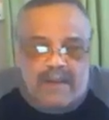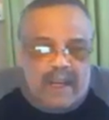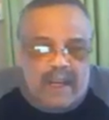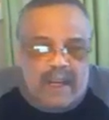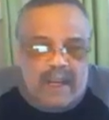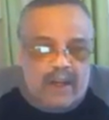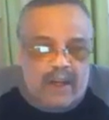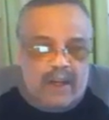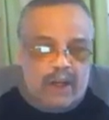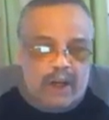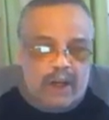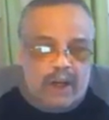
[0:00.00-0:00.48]

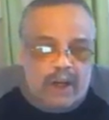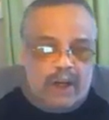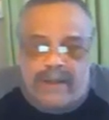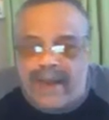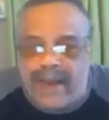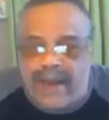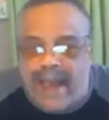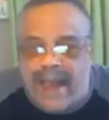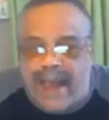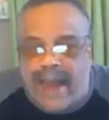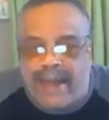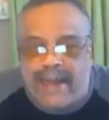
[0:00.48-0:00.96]
They could
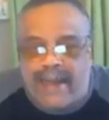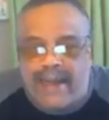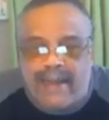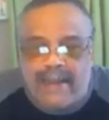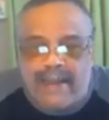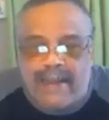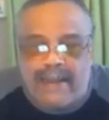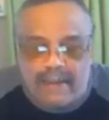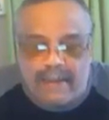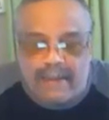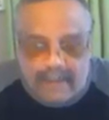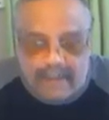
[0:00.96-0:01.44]
not
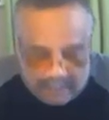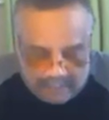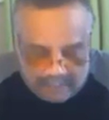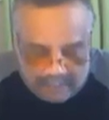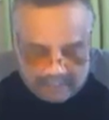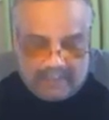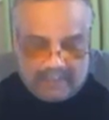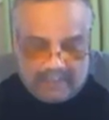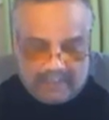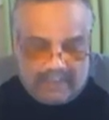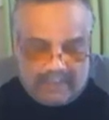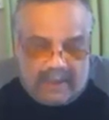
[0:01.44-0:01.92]

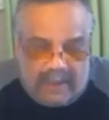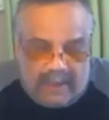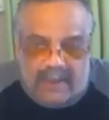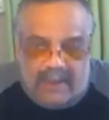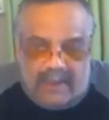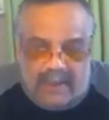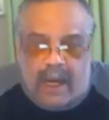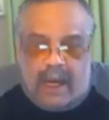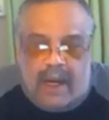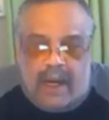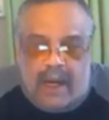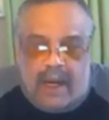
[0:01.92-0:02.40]

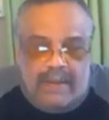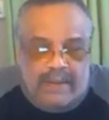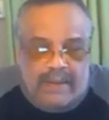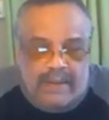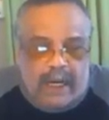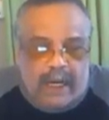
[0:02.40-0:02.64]
deduct